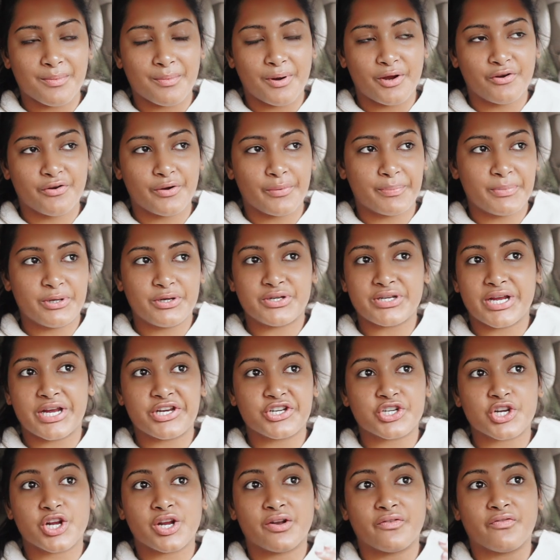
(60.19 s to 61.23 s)
up my
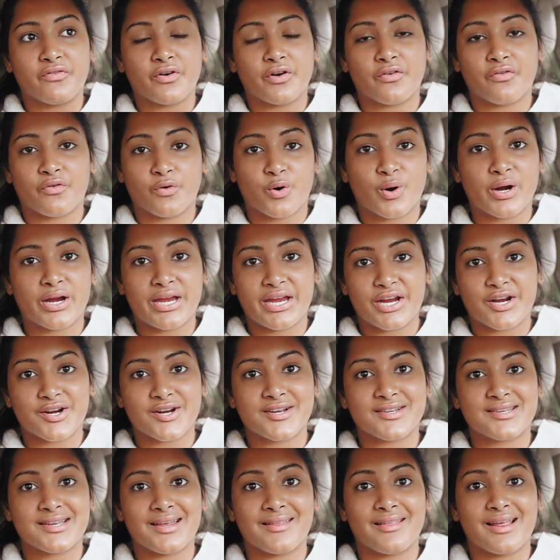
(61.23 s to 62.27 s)
reputation for 4
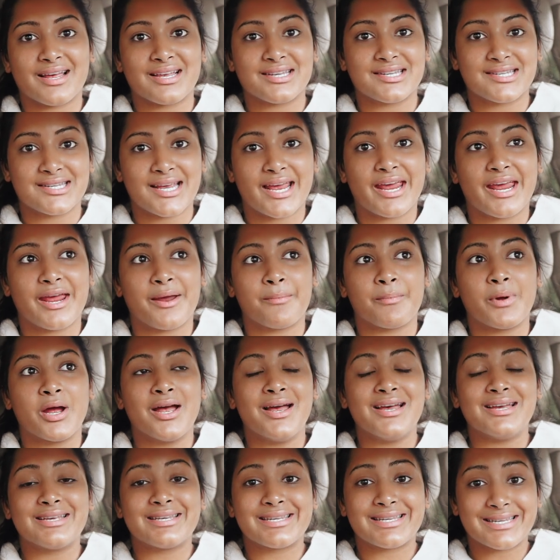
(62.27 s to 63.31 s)
years in that same
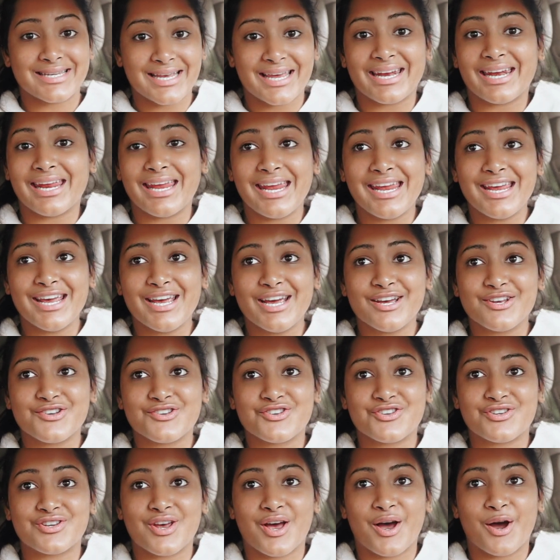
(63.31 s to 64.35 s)
city,
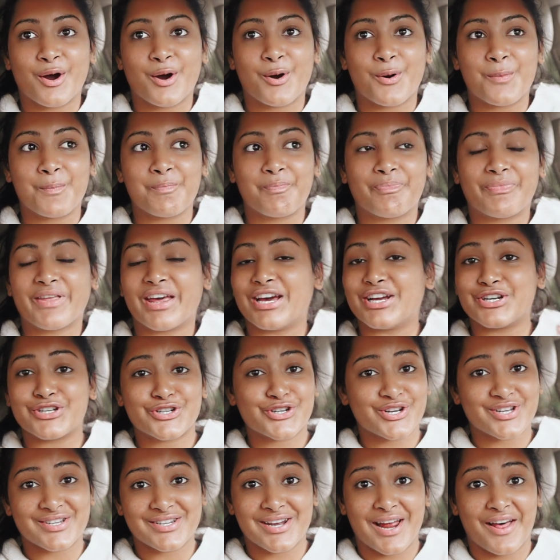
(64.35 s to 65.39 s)
so it's
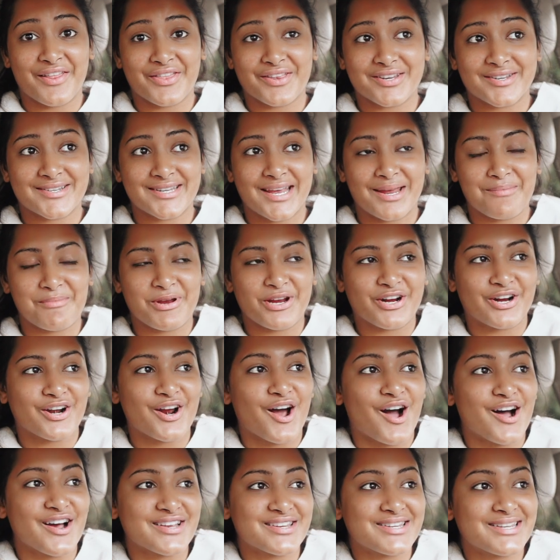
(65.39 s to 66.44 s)
just not the same here in
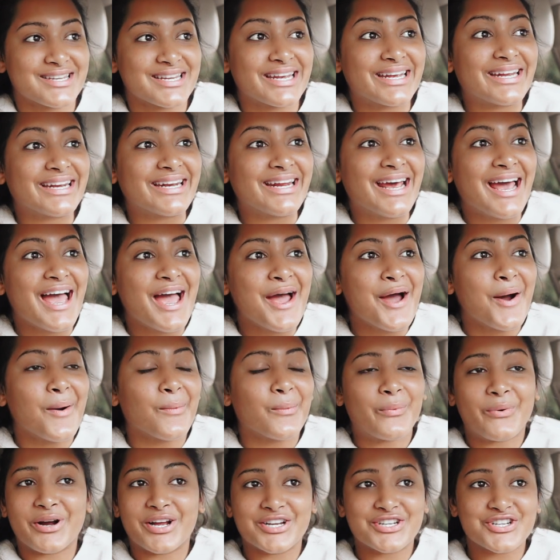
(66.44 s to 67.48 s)
Austin,
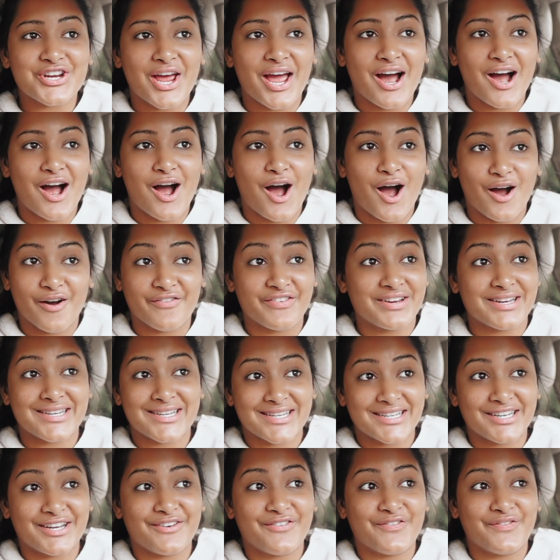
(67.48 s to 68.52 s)
which
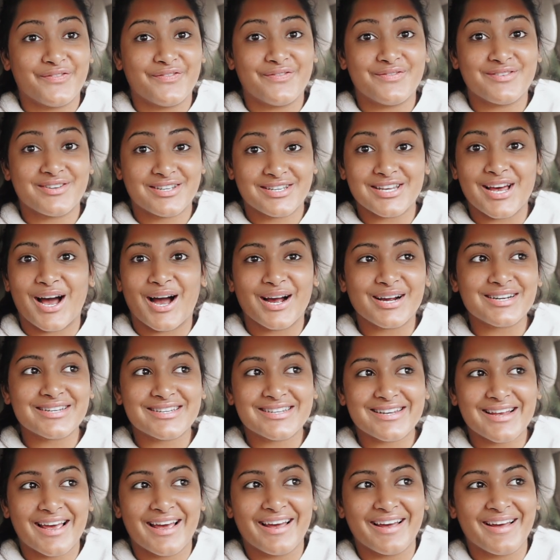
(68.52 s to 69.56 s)
obviously
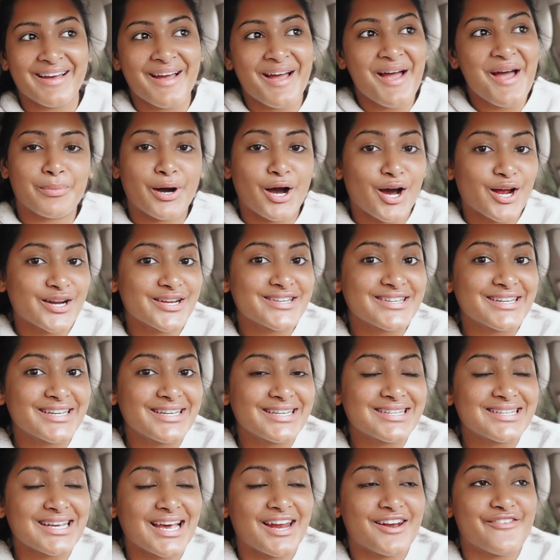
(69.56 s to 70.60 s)
sucks. But honestly
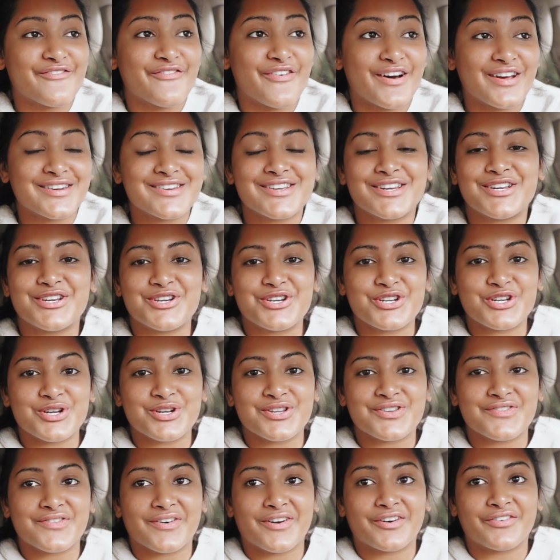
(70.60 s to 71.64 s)
it's kind of fun to do
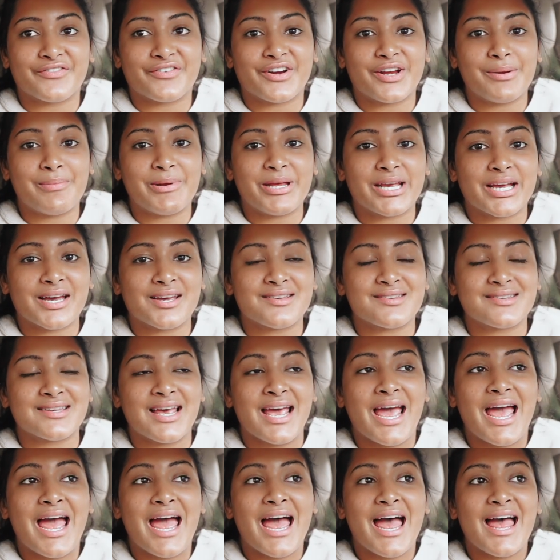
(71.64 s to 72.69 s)
shoots for free because
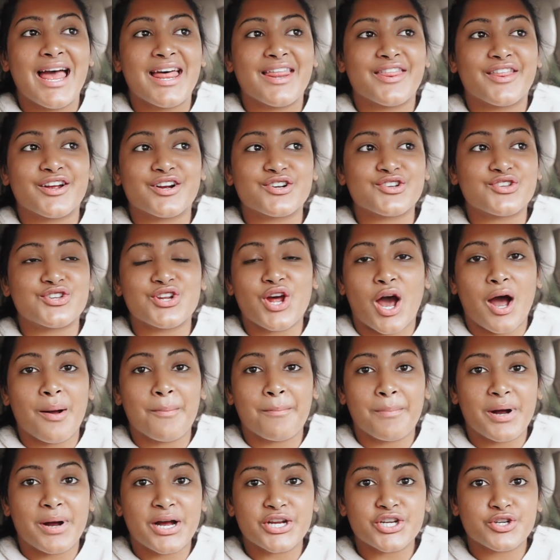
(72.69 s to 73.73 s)
there's
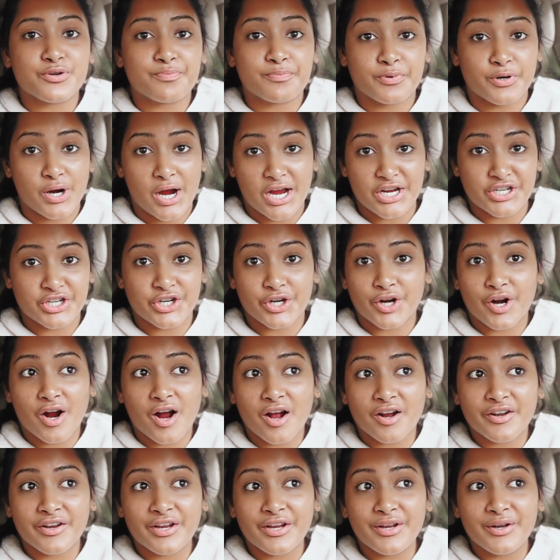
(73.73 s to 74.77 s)
not much pressure
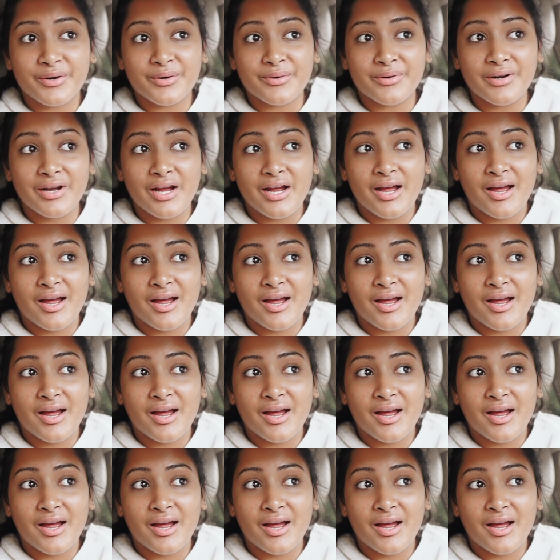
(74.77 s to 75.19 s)
on you.